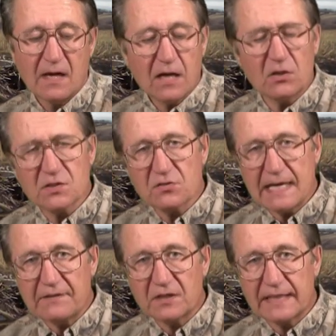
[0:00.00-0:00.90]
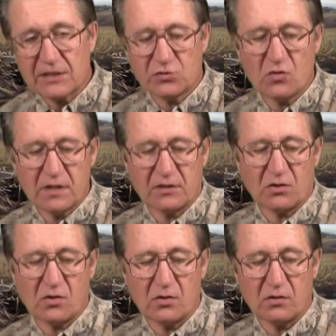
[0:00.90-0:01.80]
I also have an electronic
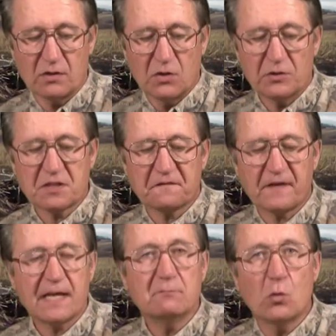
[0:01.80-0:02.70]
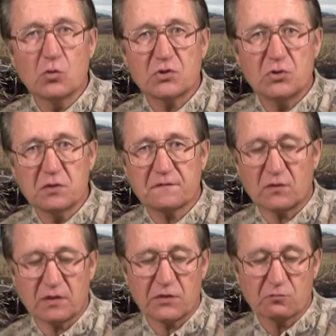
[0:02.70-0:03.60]
call, which I find most
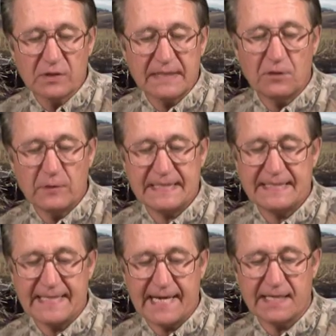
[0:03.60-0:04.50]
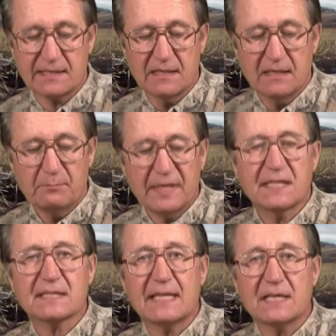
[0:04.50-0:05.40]
useful on really windy days
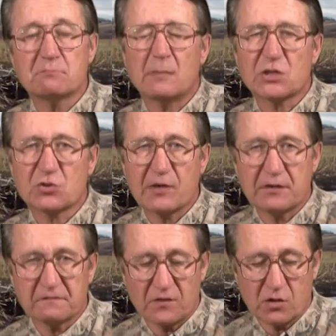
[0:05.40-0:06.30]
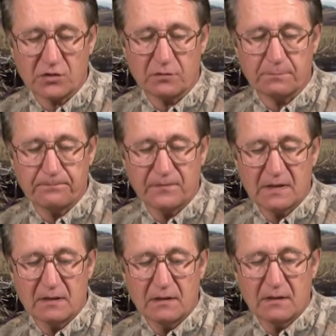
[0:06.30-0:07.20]
because it has much greater volume.
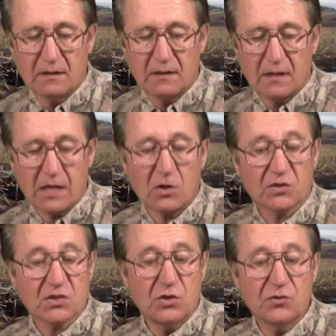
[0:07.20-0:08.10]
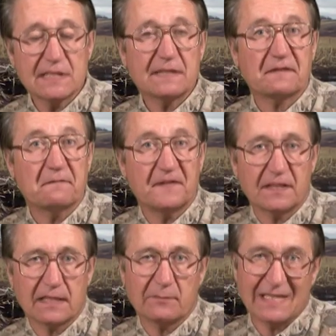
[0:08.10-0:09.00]
I also use it if I'm
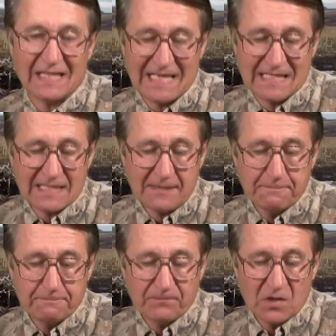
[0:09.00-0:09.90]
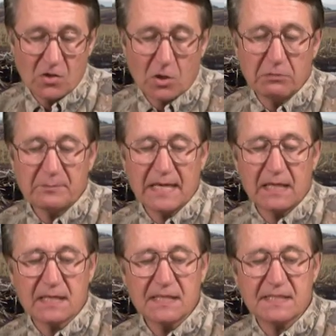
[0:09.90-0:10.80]
feeling a bit lazy, or when my
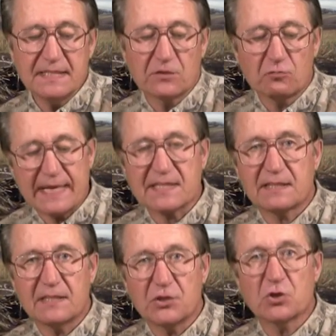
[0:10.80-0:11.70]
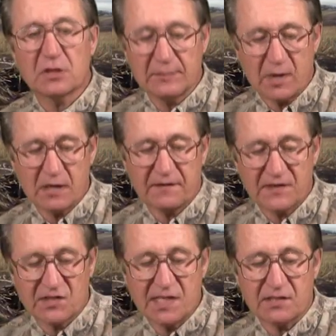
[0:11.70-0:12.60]
lungs need a rest in the early part of
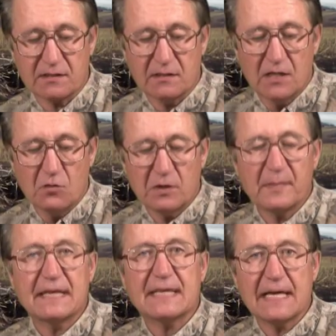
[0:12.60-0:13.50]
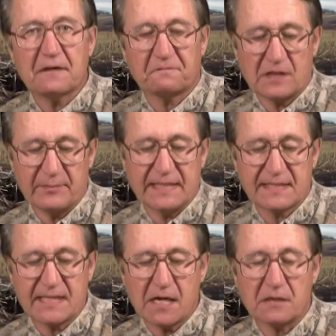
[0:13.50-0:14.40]
the season, when my diaphragm
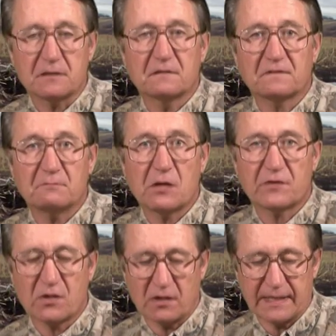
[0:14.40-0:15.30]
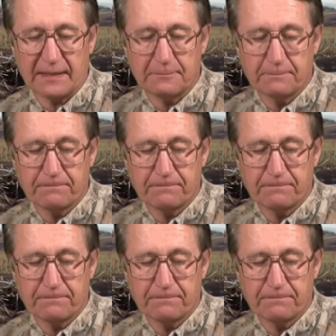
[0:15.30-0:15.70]
gets tired from mouth calling.